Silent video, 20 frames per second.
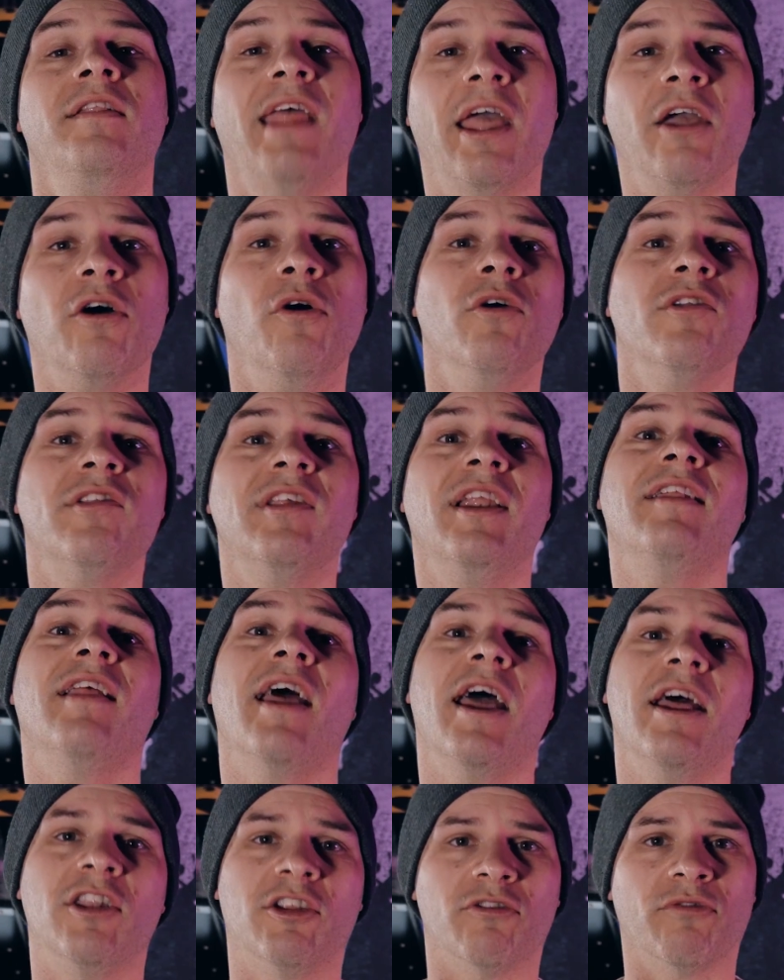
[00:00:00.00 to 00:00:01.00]
Now you'll also need to
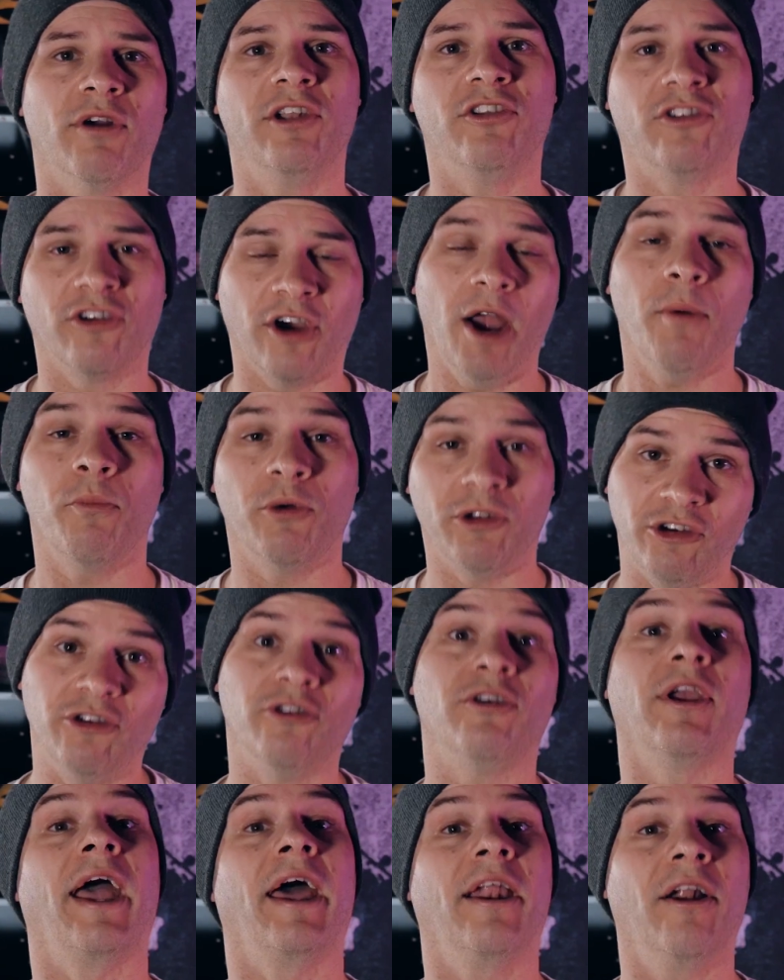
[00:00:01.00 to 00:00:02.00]
head to Red Giant, which you
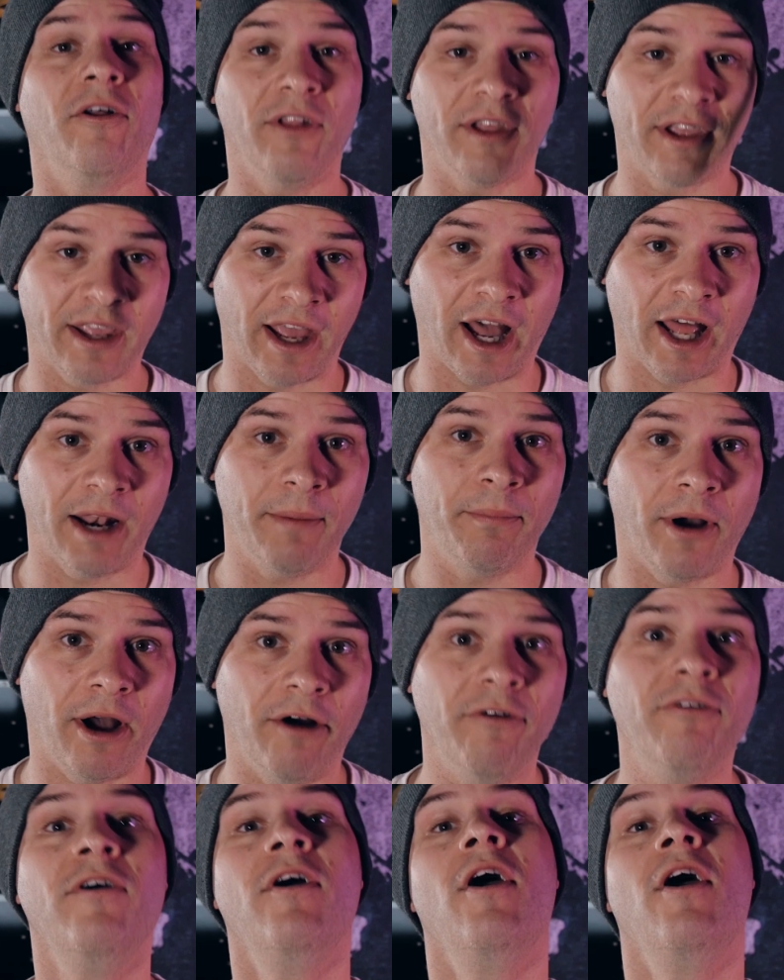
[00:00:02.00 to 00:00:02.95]
can on the card above,